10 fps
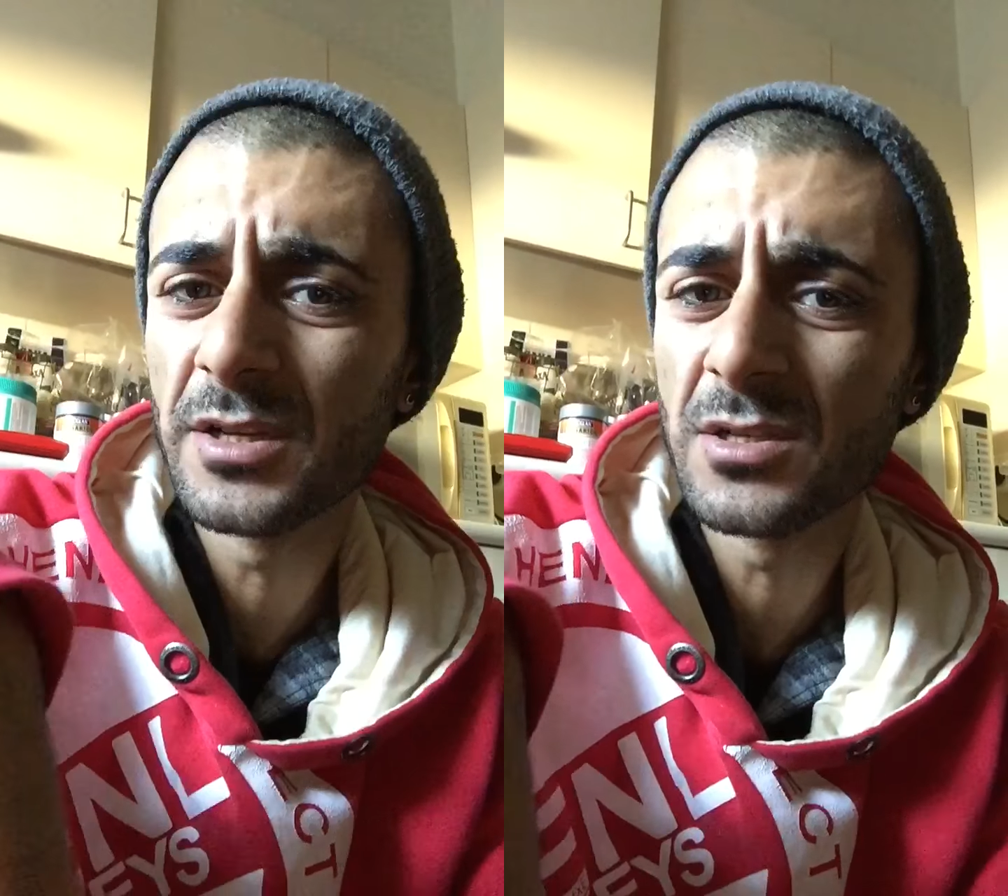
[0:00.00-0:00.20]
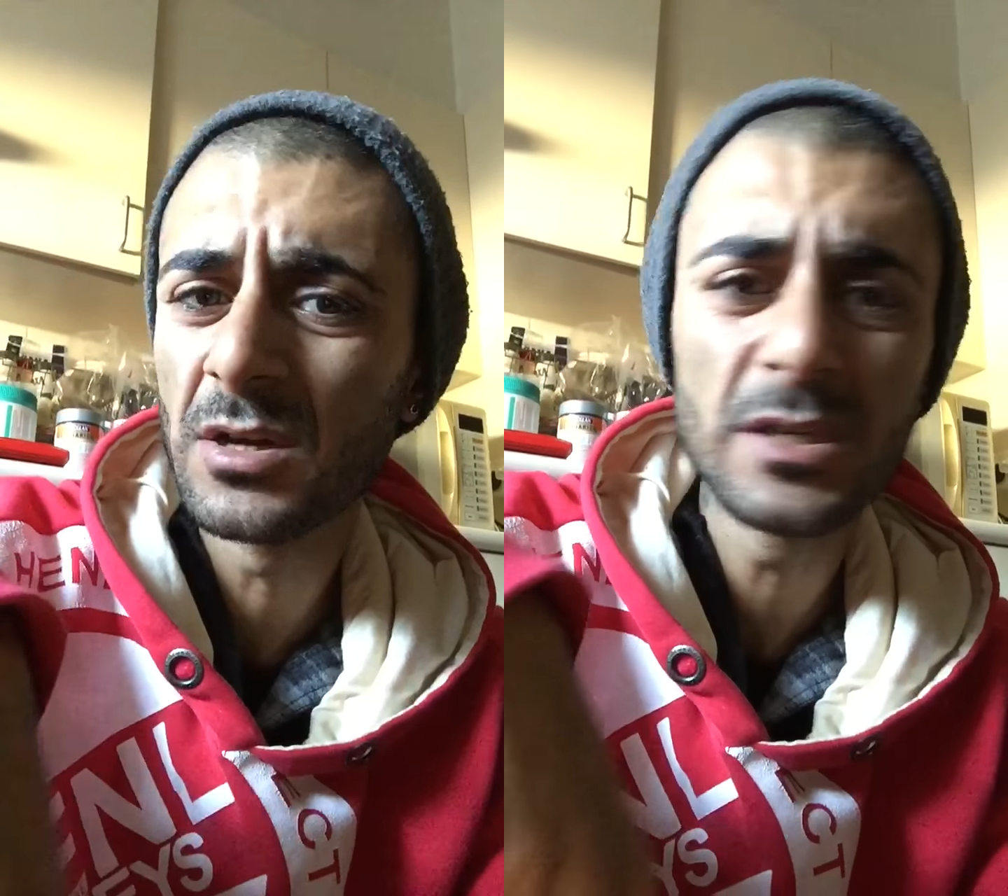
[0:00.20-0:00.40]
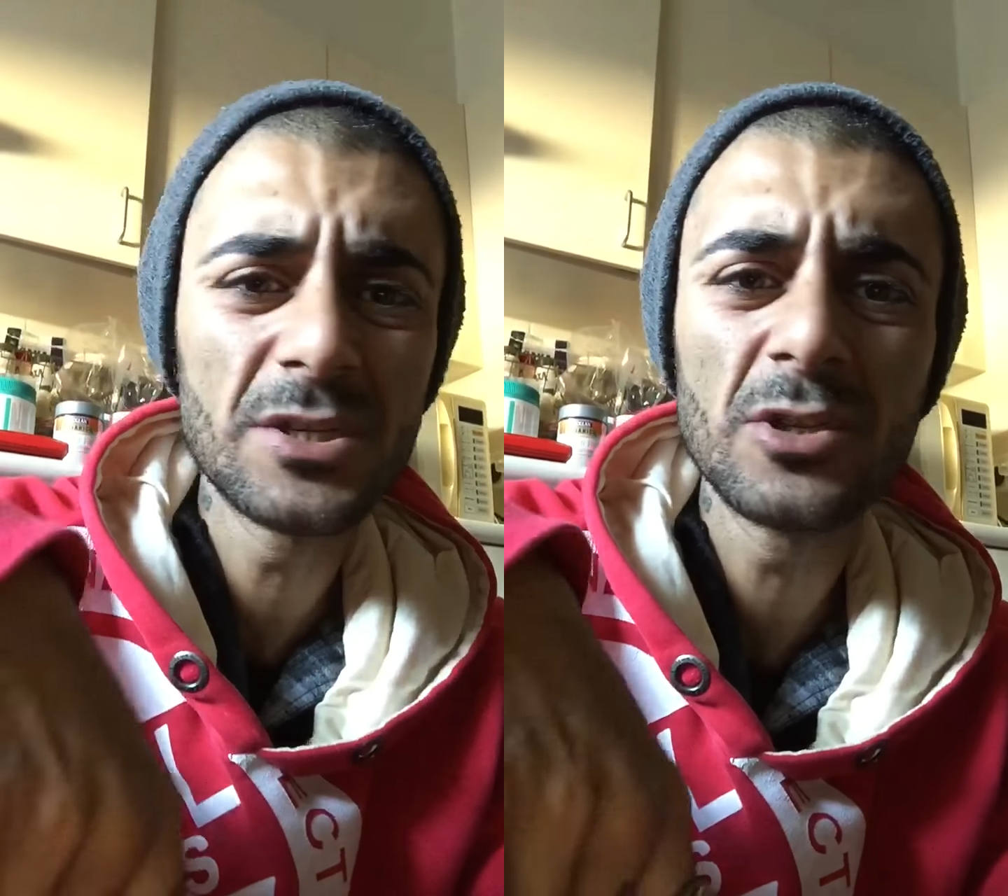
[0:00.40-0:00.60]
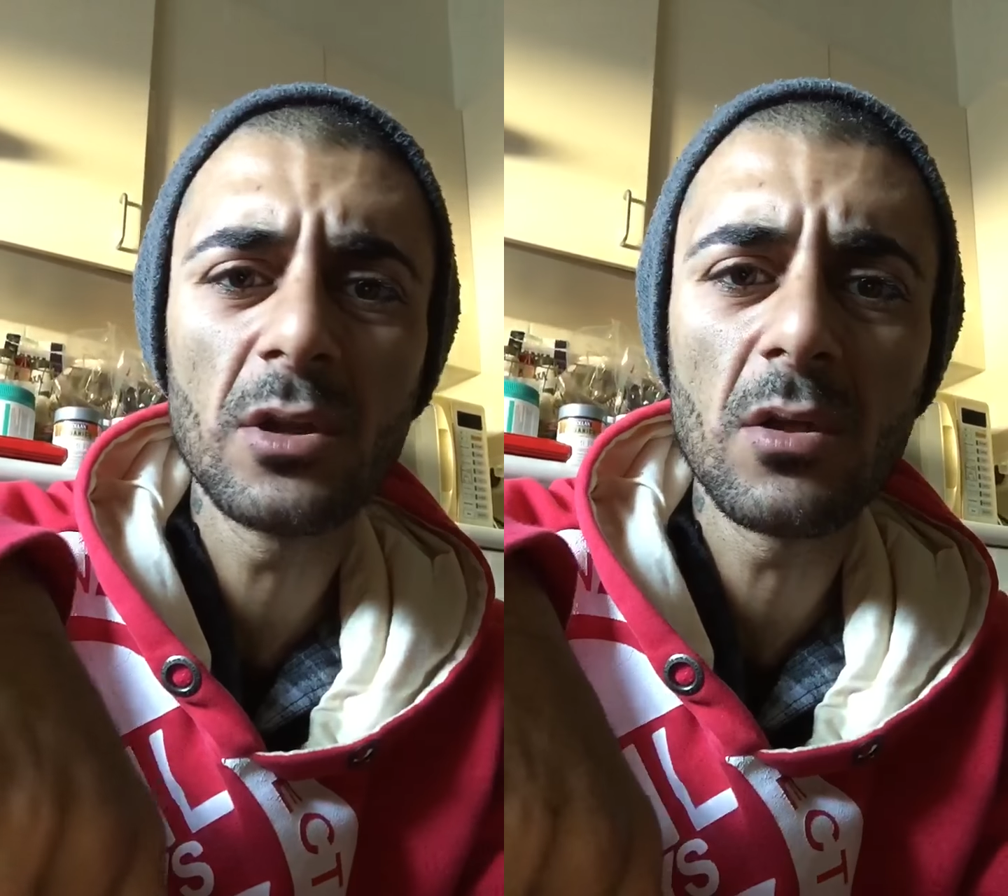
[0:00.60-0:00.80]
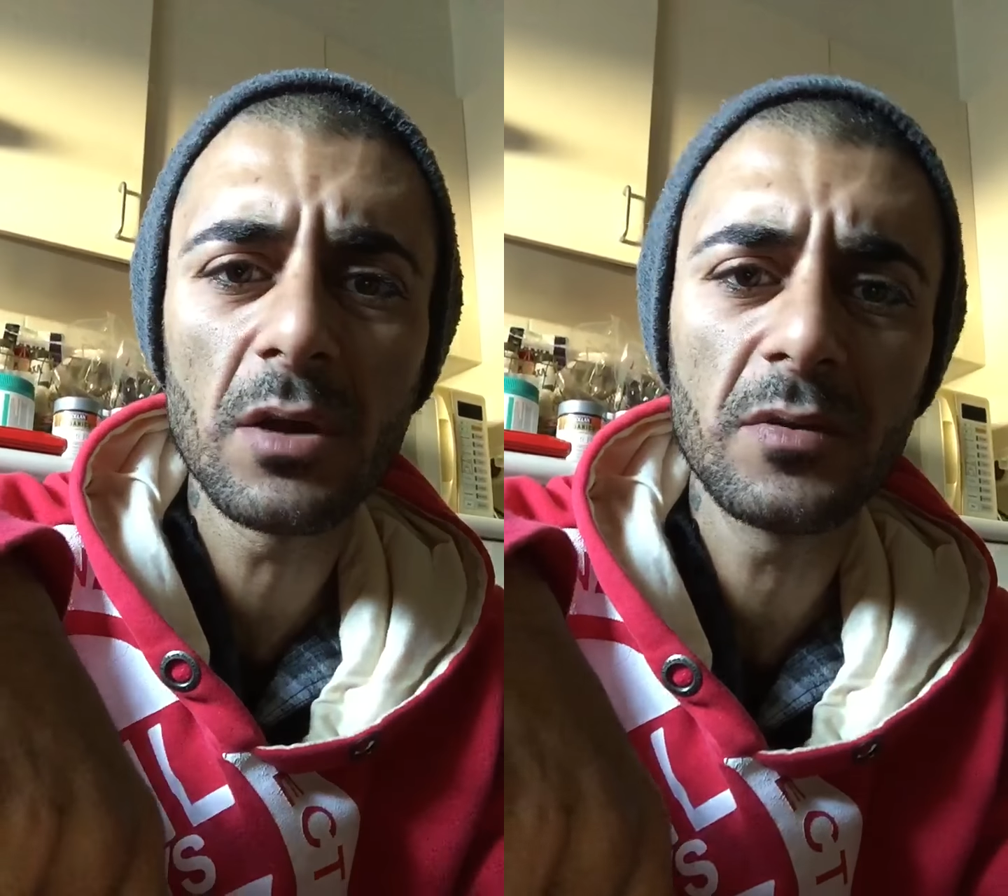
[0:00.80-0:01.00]
is like this. It's not
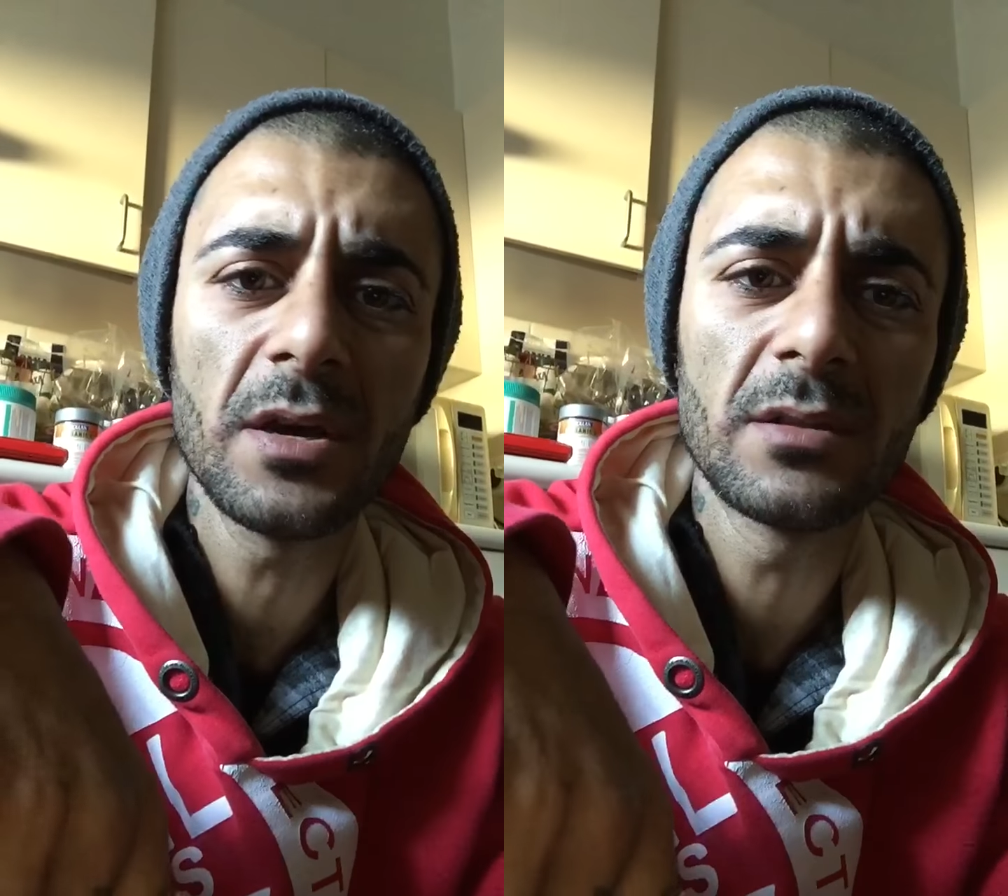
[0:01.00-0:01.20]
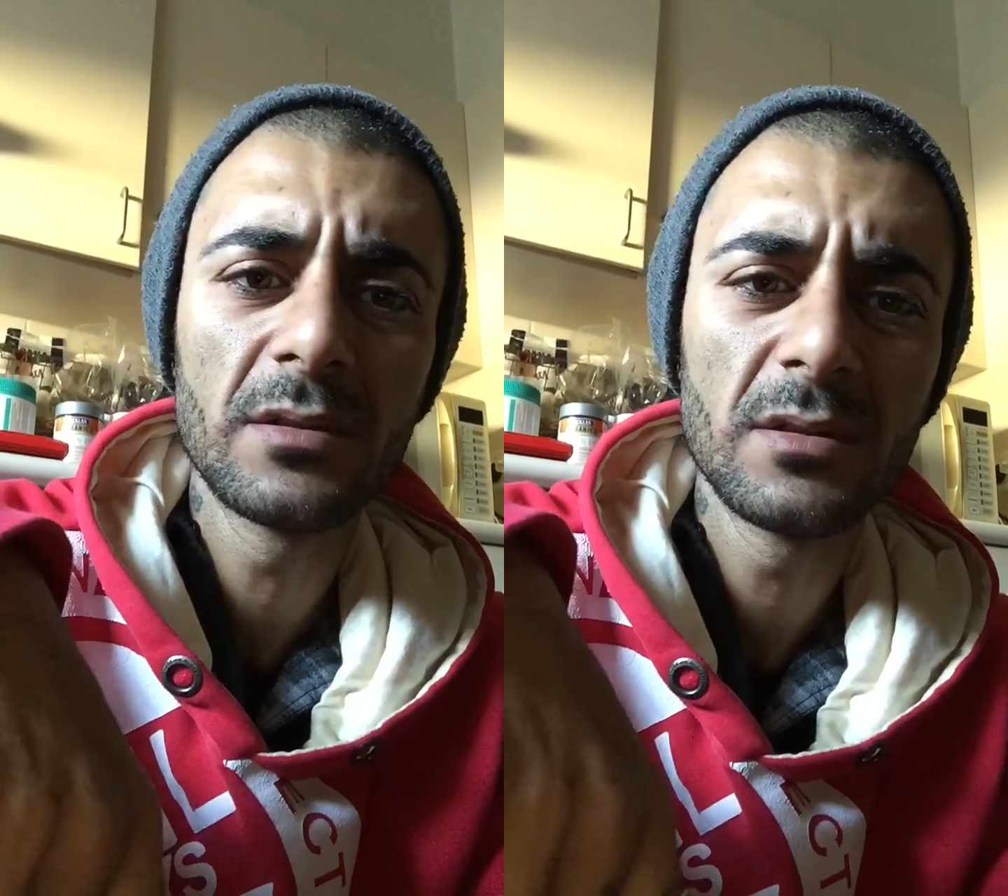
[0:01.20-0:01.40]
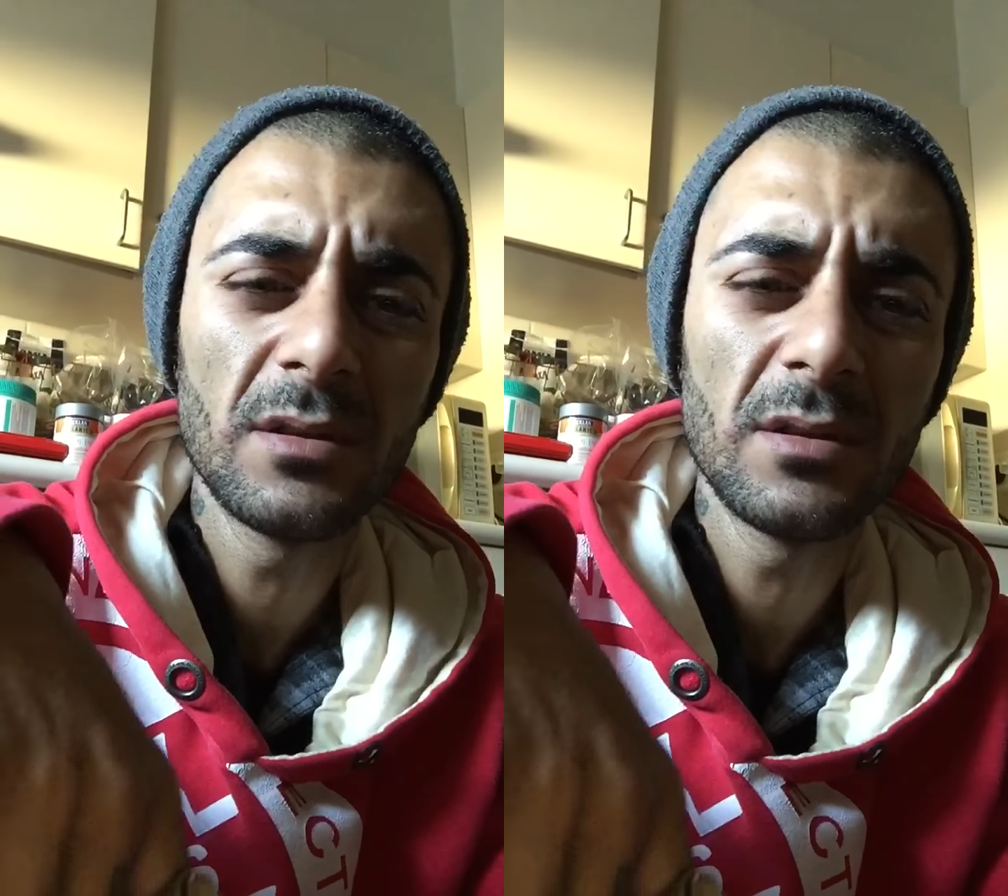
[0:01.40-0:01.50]
like that.